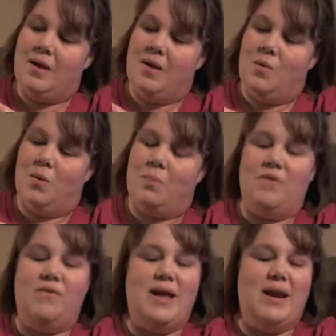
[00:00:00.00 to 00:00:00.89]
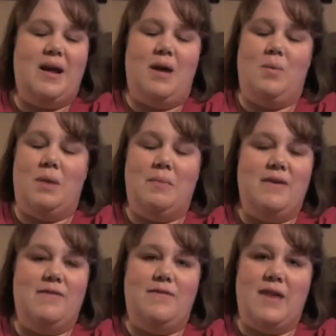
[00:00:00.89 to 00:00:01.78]
were provided on one of my
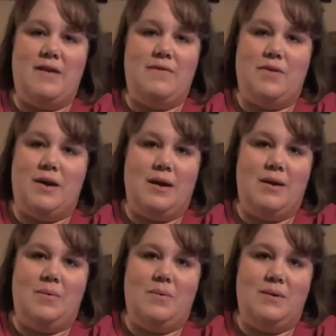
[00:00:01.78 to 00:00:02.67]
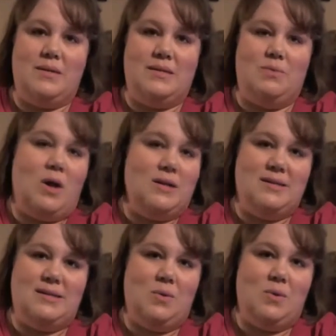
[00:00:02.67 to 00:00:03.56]
favorite Walt
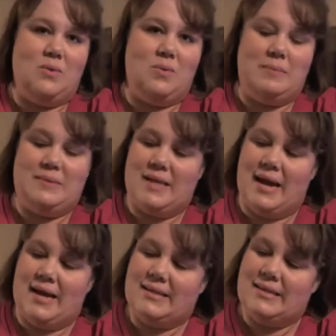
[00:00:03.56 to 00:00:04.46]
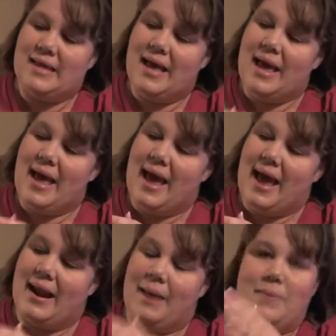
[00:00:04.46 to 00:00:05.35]
Disney World websites.
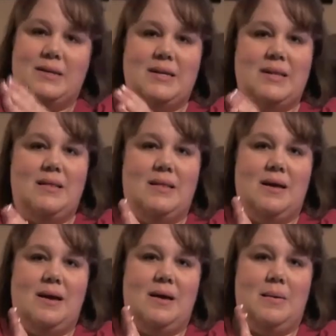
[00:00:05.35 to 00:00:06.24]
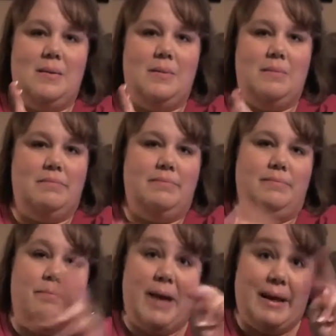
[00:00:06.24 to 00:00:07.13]
And I printed the
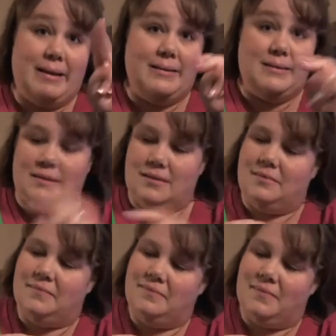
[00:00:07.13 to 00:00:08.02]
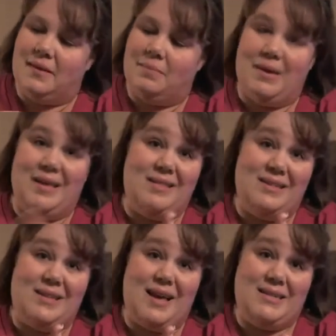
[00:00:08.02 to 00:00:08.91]
buttons, but in
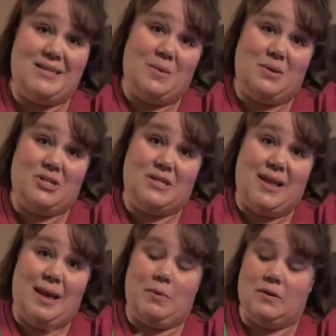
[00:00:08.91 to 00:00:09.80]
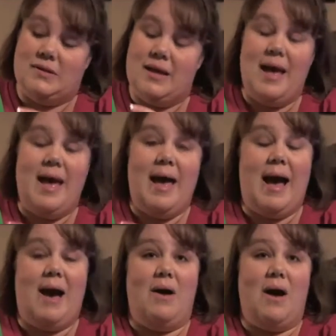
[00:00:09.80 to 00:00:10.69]
this case they were just labels,
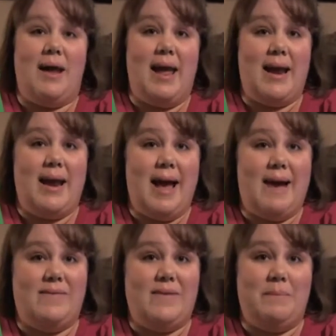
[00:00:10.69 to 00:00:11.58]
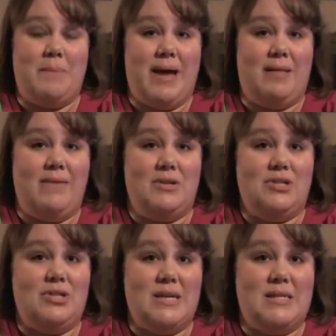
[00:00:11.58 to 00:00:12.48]
out on 8.5 by 11
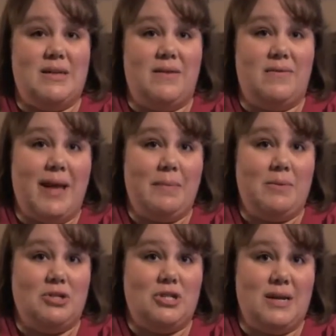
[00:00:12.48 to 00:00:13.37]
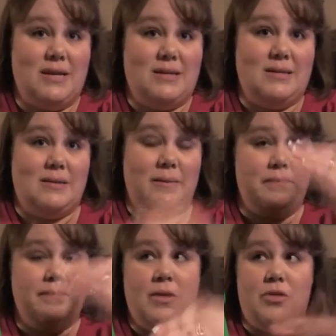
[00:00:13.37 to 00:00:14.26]
sheets of label sheets
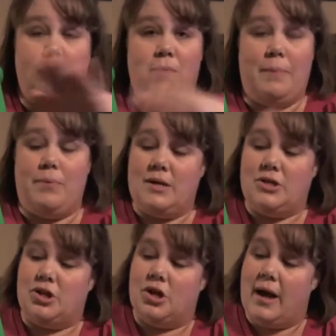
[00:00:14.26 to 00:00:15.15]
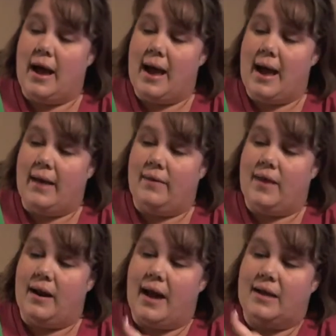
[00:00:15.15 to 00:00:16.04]
through my printer, and
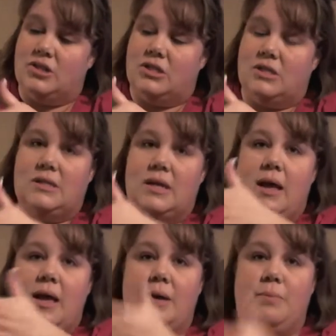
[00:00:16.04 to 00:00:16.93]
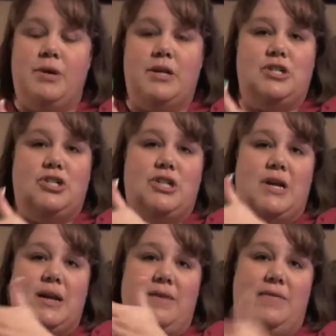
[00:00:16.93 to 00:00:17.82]
then I just put a
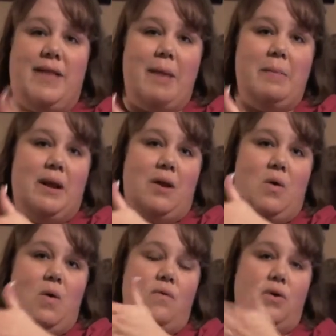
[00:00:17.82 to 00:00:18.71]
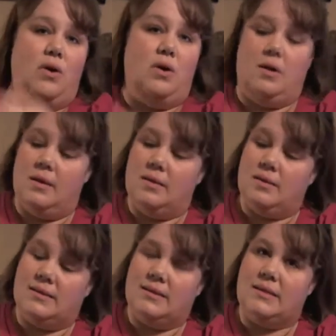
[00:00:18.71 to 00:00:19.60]
sheet of laminate over
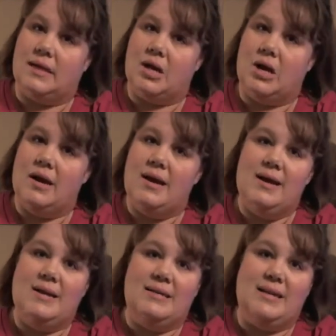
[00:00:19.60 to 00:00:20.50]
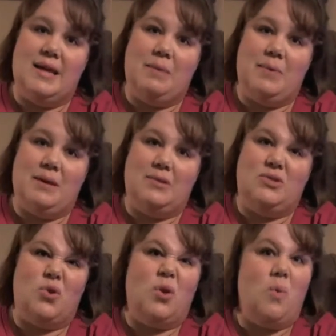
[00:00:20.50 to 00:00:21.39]
the sticker to keep it
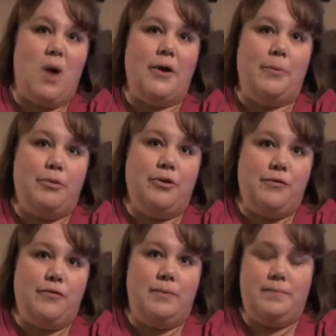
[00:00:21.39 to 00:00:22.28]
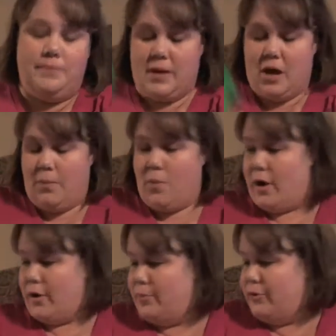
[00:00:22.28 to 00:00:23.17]
sort of waterproof. to help
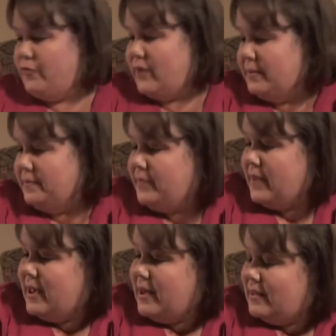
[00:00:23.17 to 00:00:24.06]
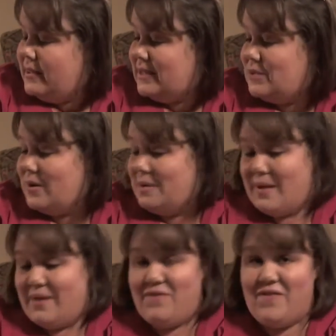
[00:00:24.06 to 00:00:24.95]
waterproof it. That's one of
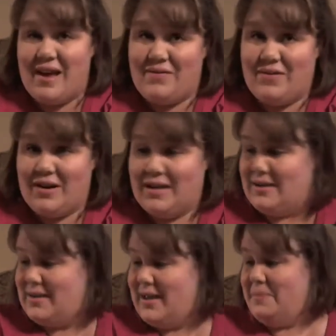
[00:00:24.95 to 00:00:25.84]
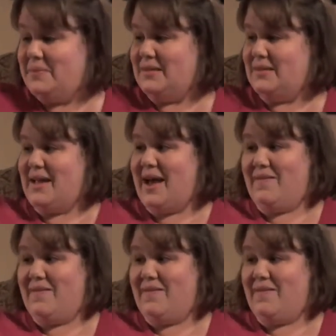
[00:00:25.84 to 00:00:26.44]
my favorite tips, is to have